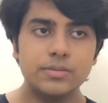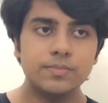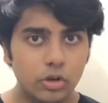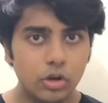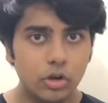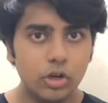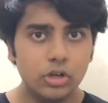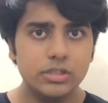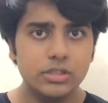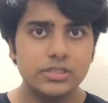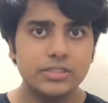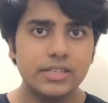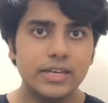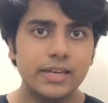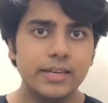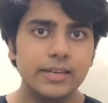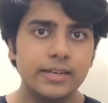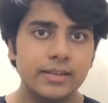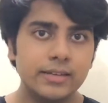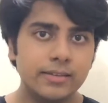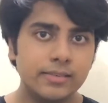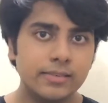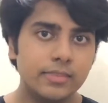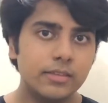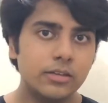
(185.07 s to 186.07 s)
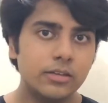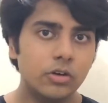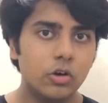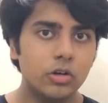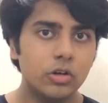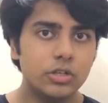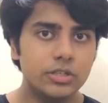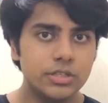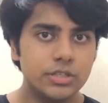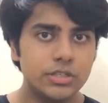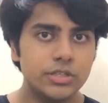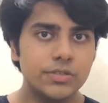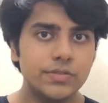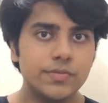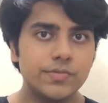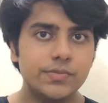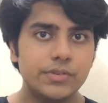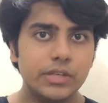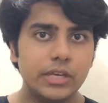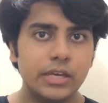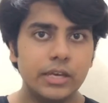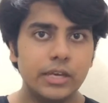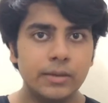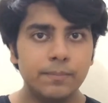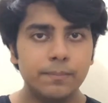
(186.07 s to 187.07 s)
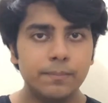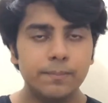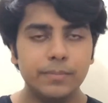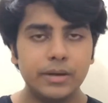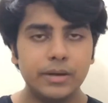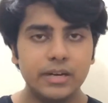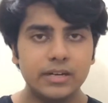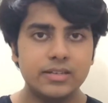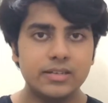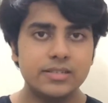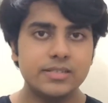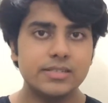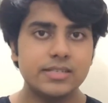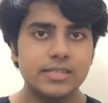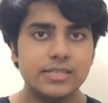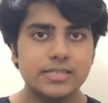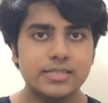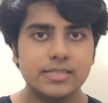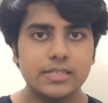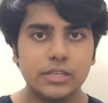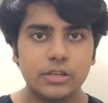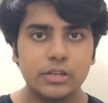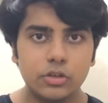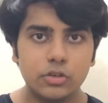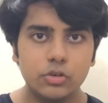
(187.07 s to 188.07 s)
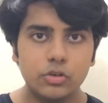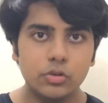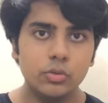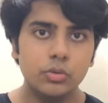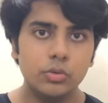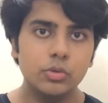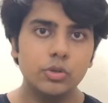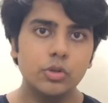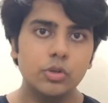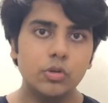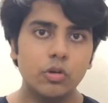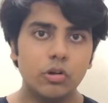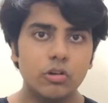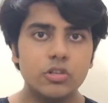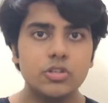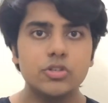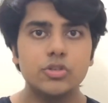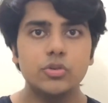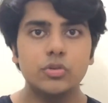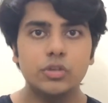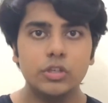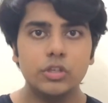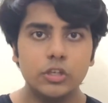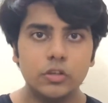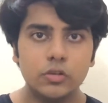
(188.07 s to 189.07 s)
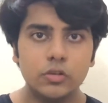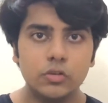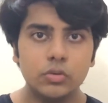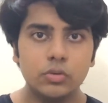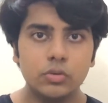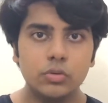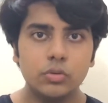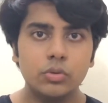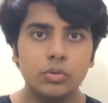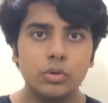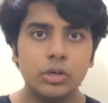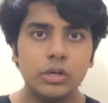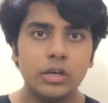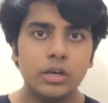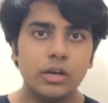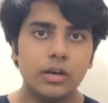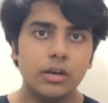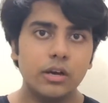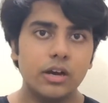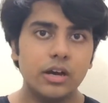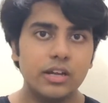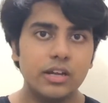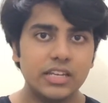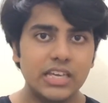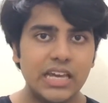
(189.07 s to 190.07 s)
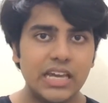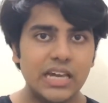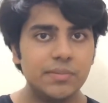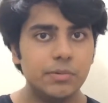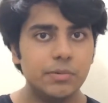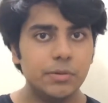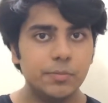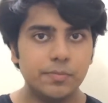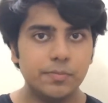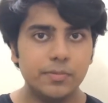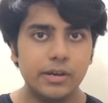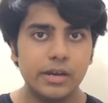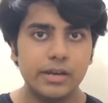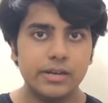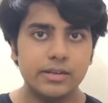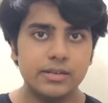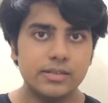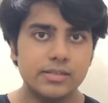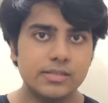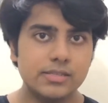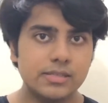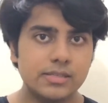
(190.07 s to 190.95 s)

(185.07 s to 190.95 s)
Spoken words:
alongside the alternative day practice tests that you do, you also need to do Khan Academy practice.